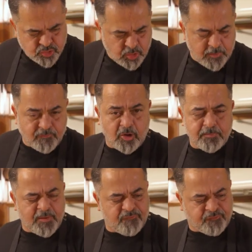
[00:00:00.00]
So I've got
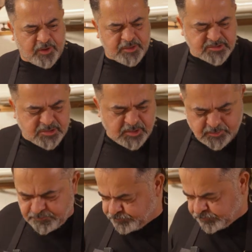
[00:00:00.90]
my fries here.
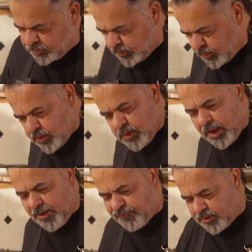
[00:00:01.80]

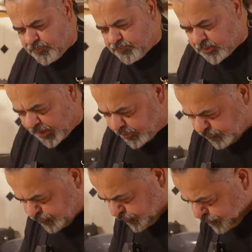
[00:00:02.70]
I've kind
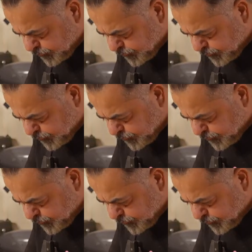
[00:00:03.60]
of